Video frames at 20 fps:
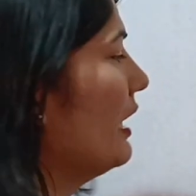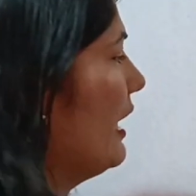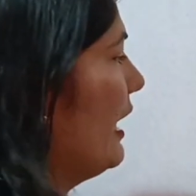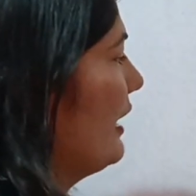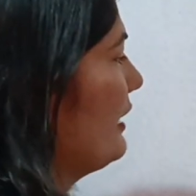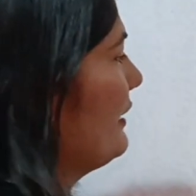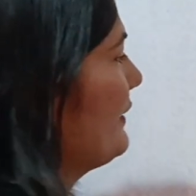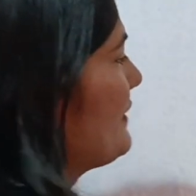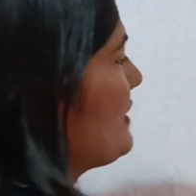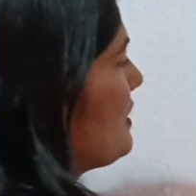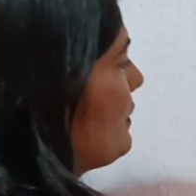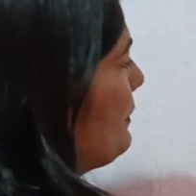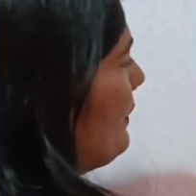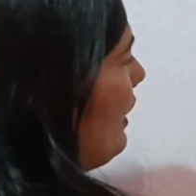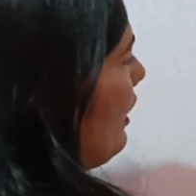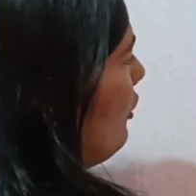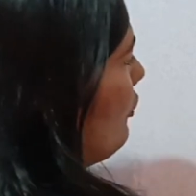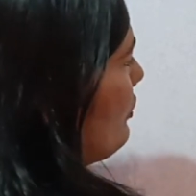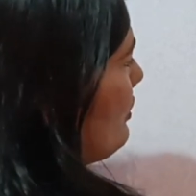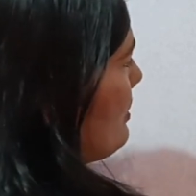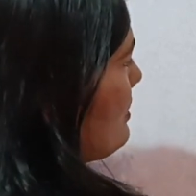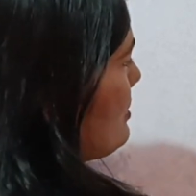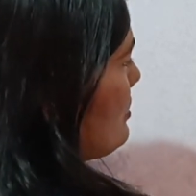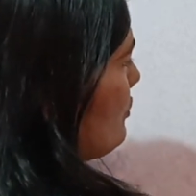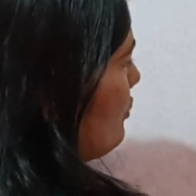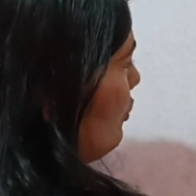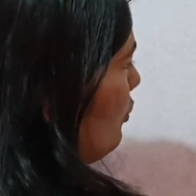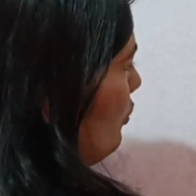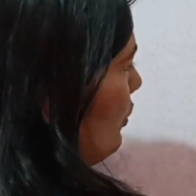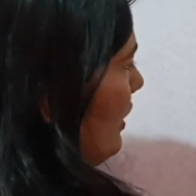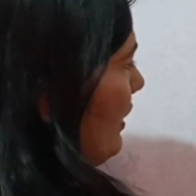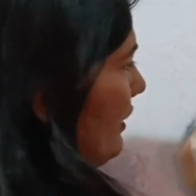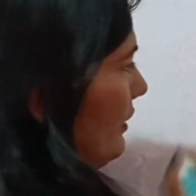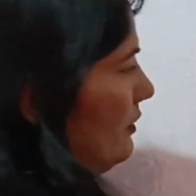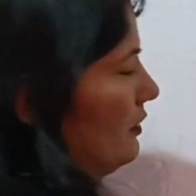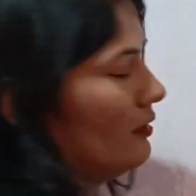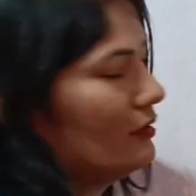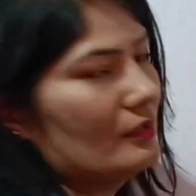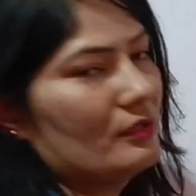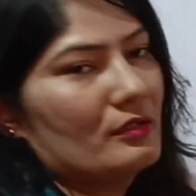and its power is
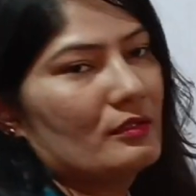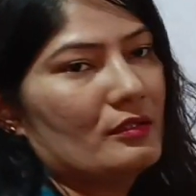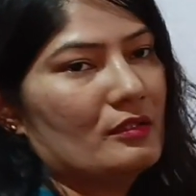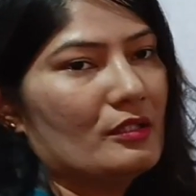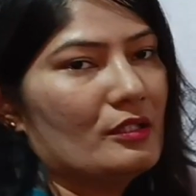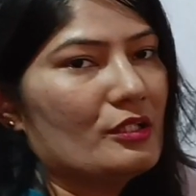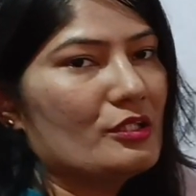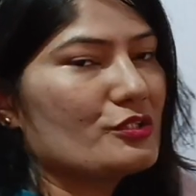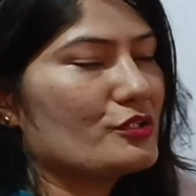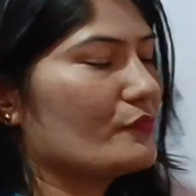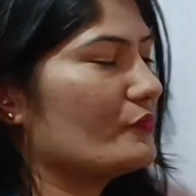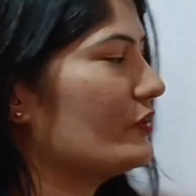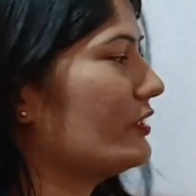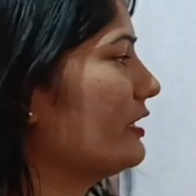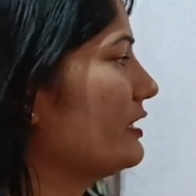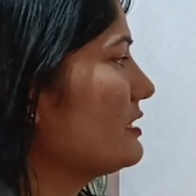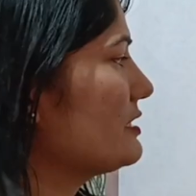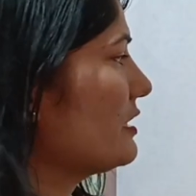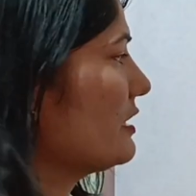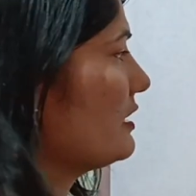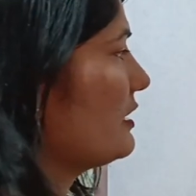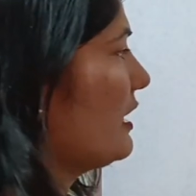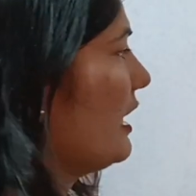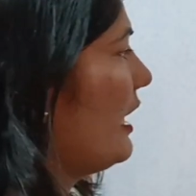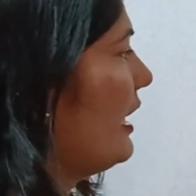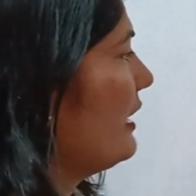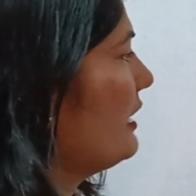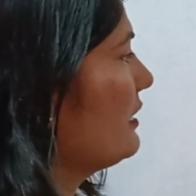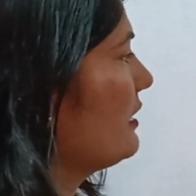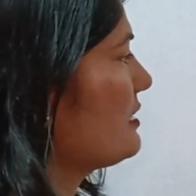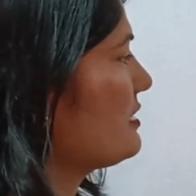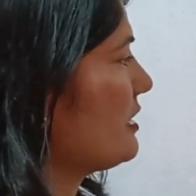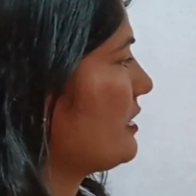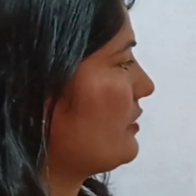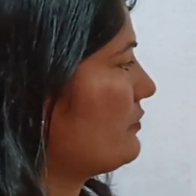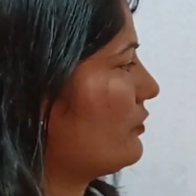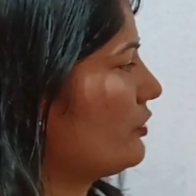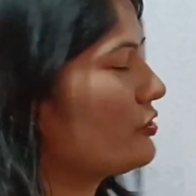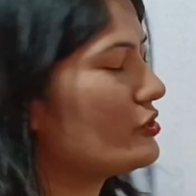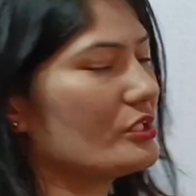1. So we can say that this
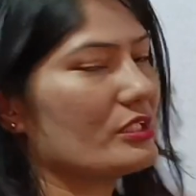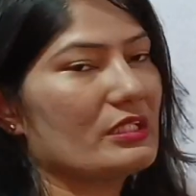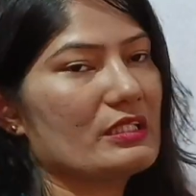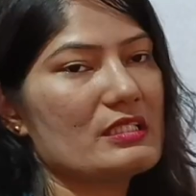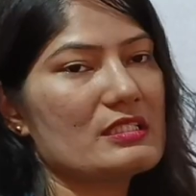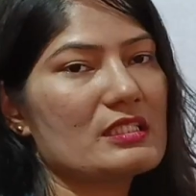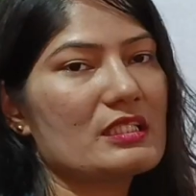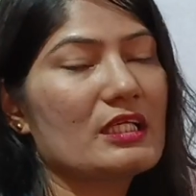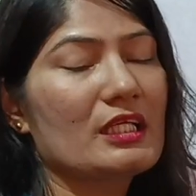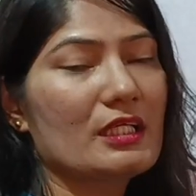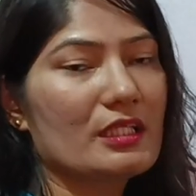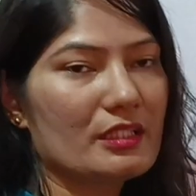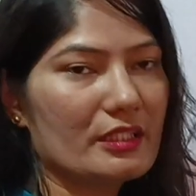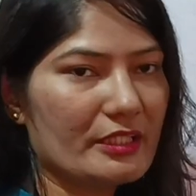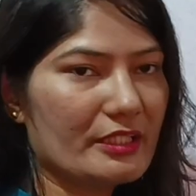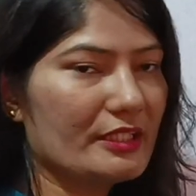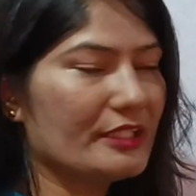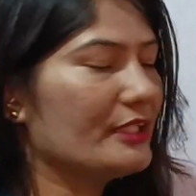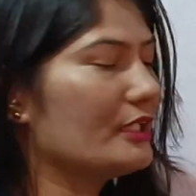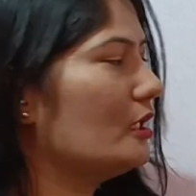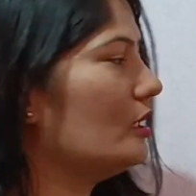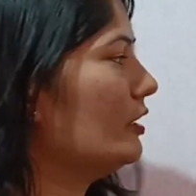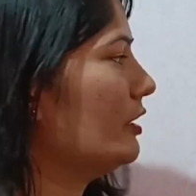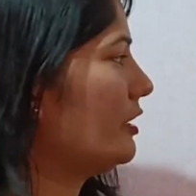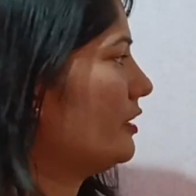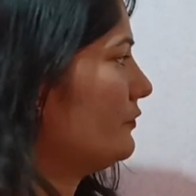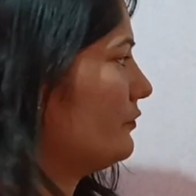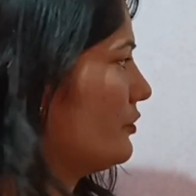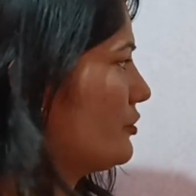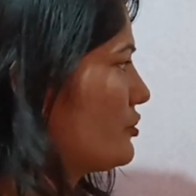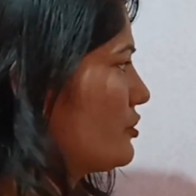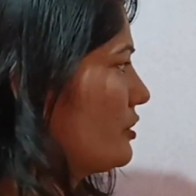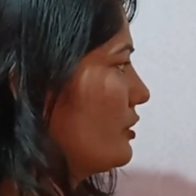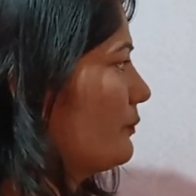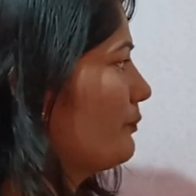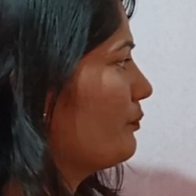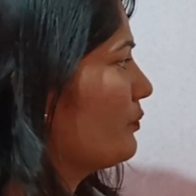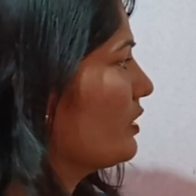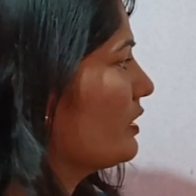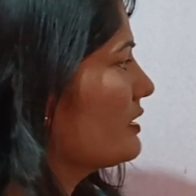equation is linear
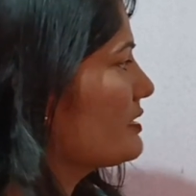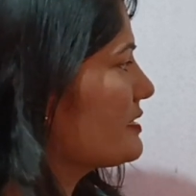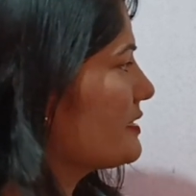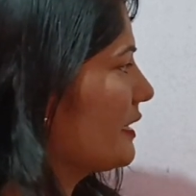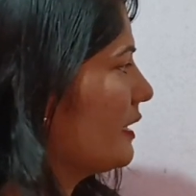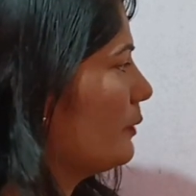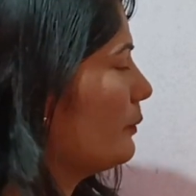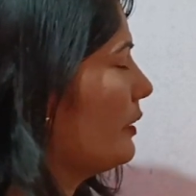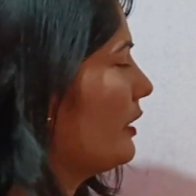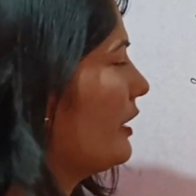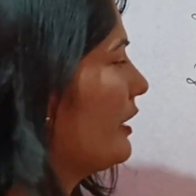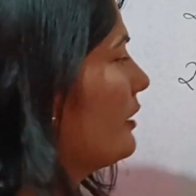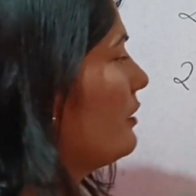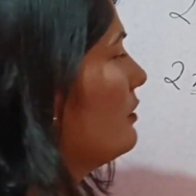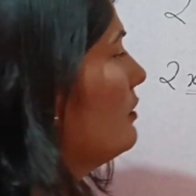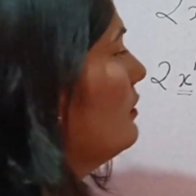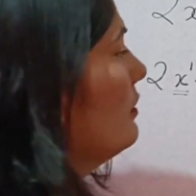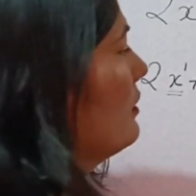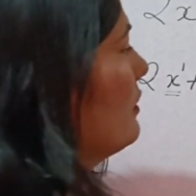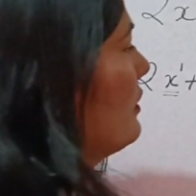equation. Same here,